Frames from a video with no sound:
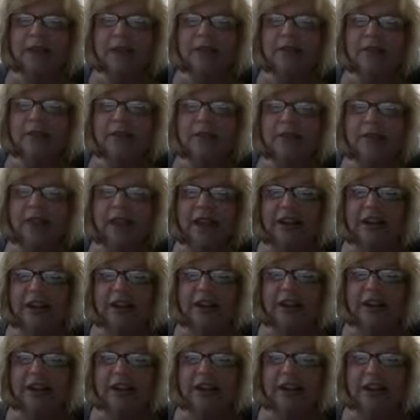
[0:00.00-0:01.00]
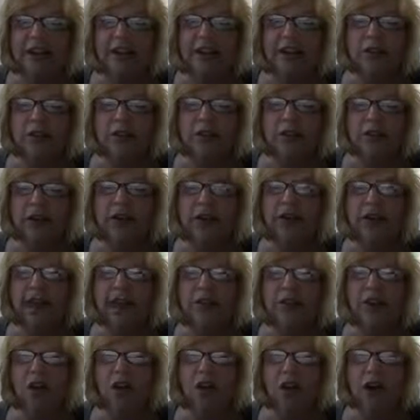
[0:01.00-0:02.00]
Disadvantages include,
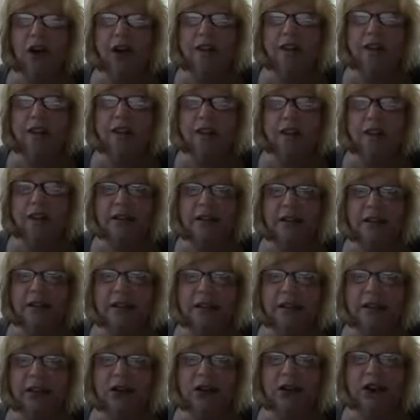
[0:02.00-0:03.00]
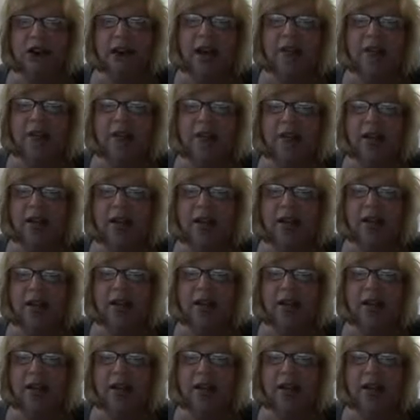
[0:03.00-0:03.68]
again, cost, as they are often